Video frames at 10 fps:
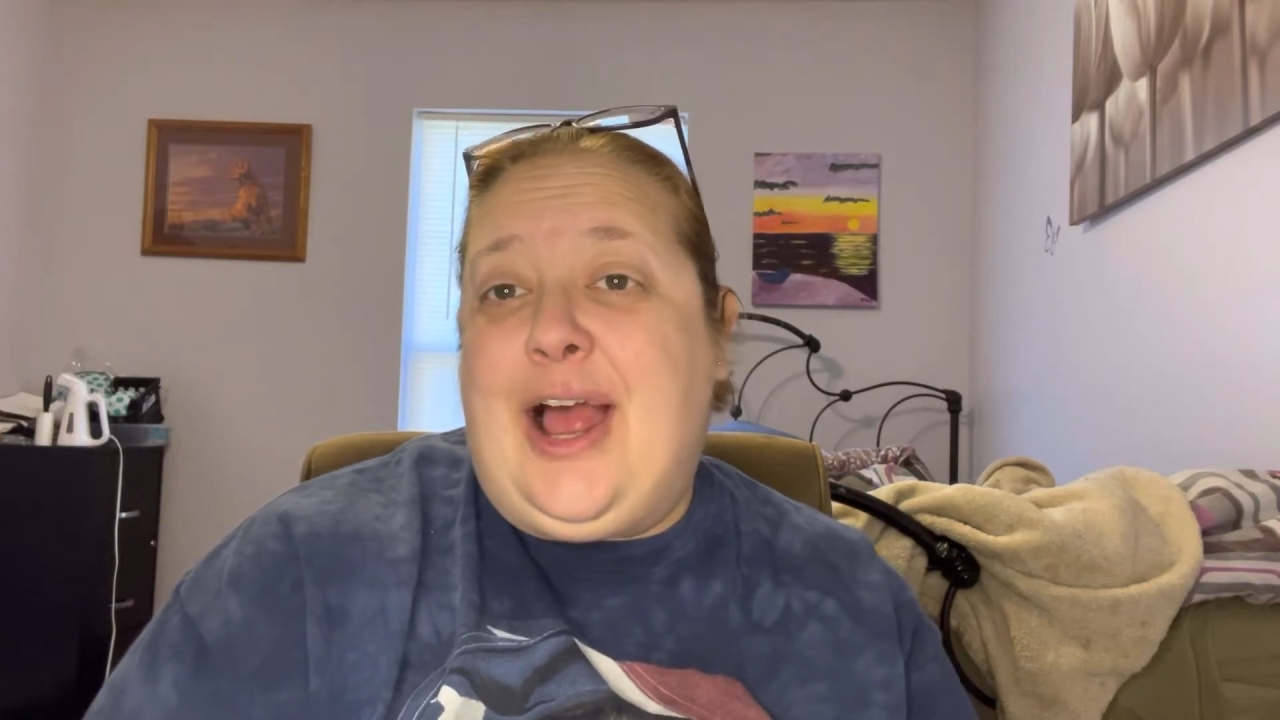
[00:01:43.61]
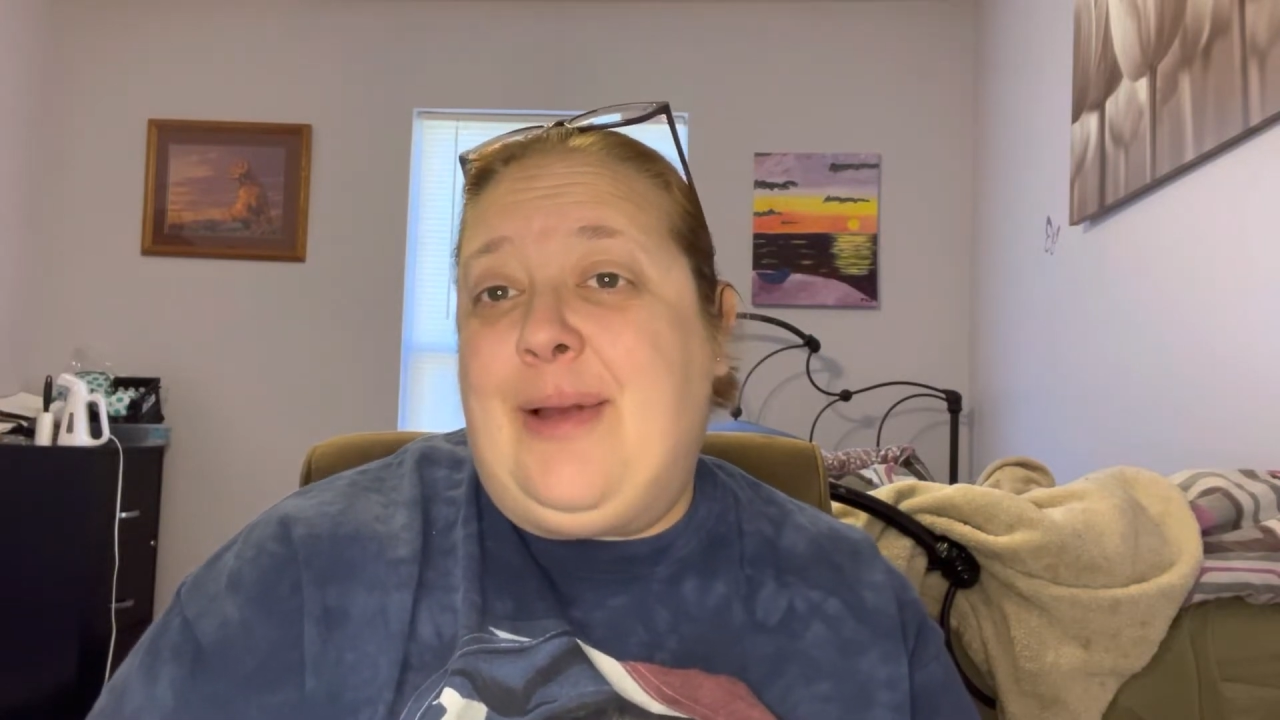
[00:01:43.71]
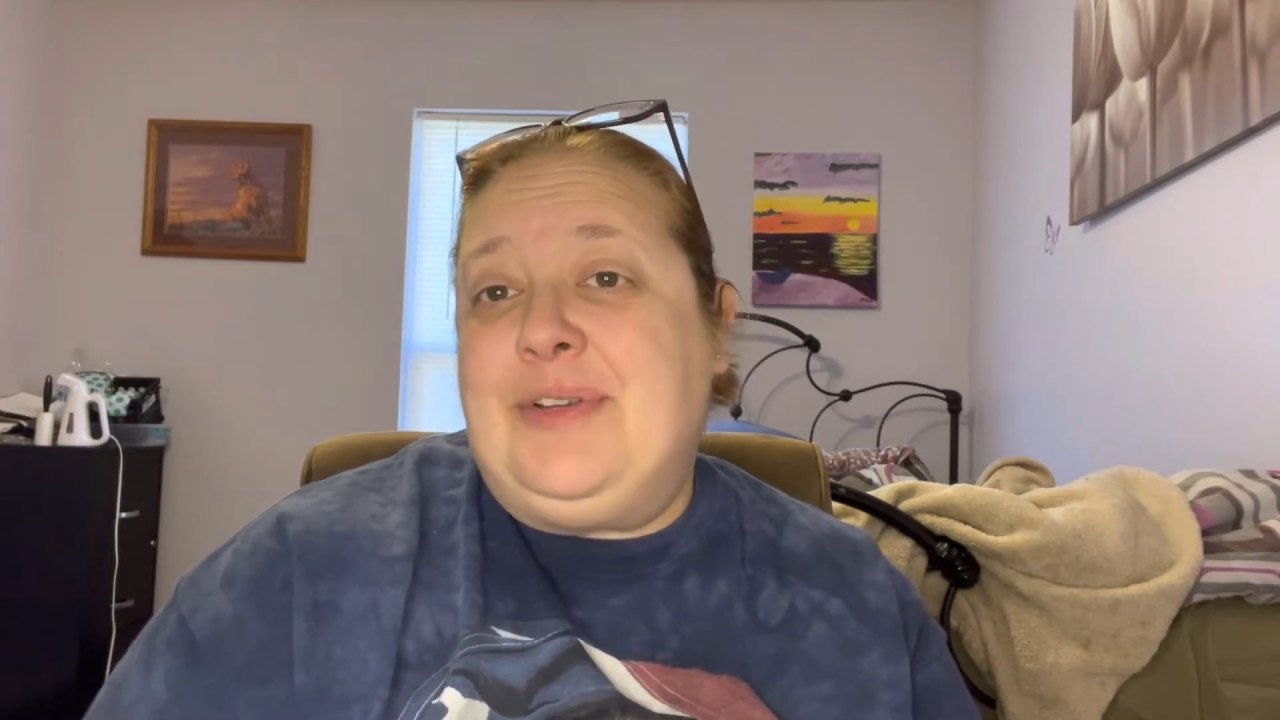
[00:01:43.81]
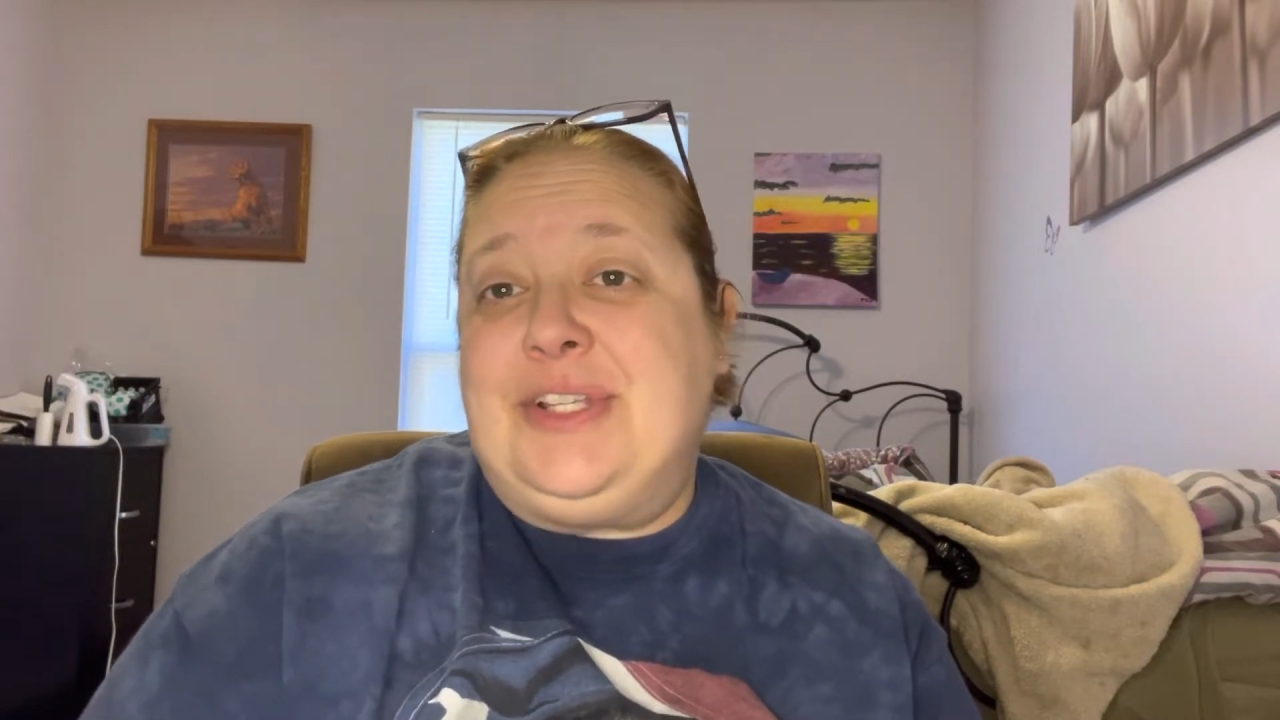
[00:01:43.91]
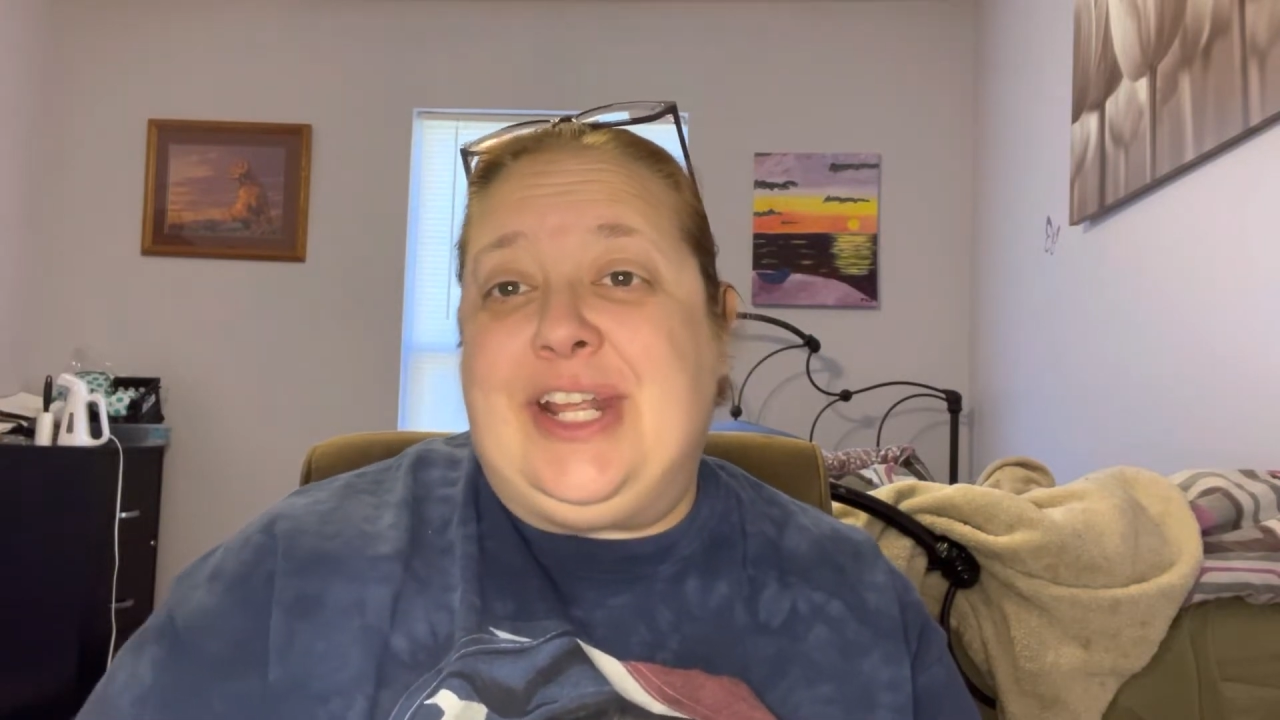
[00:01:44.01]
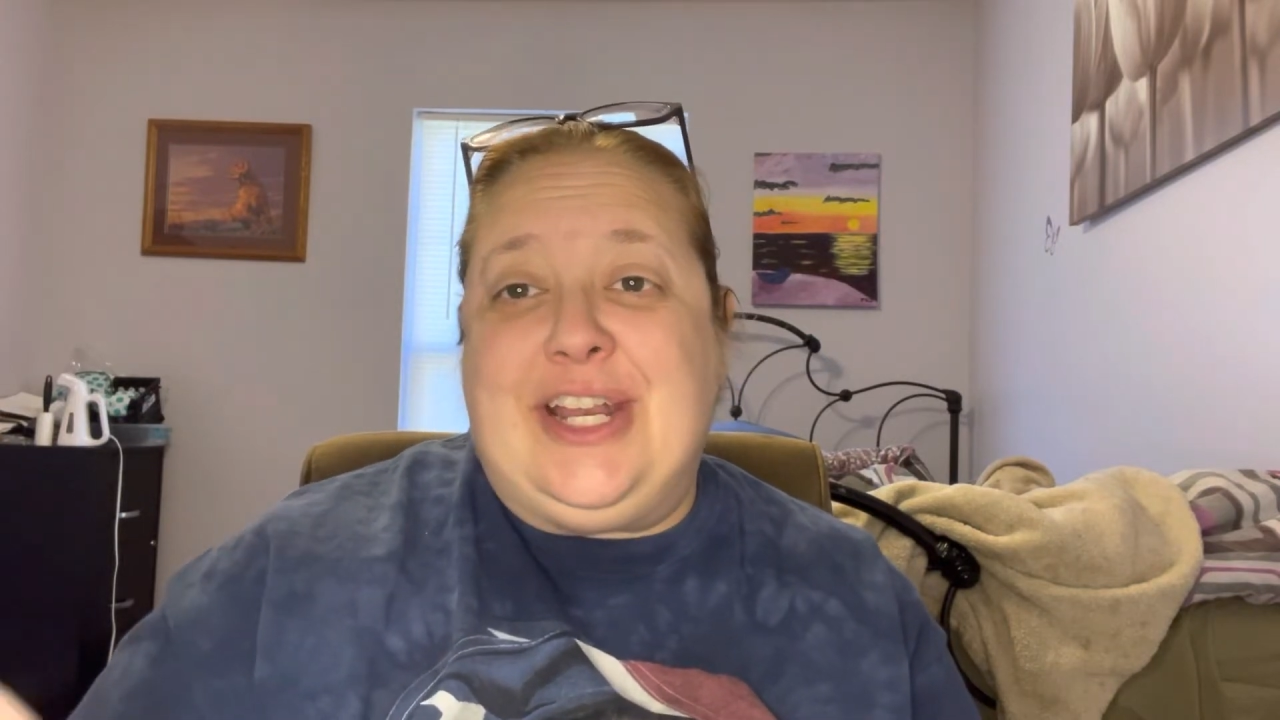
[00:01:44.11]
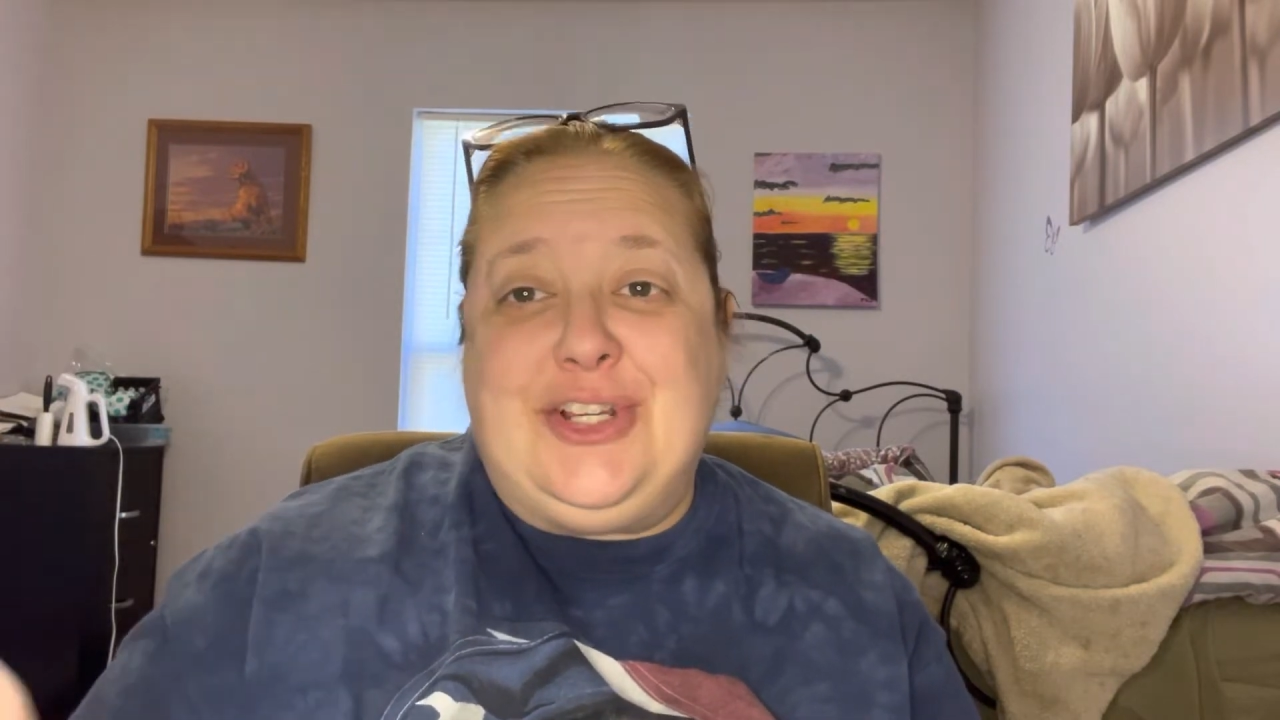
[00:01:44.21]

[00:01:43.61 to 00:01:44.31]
I'm just going to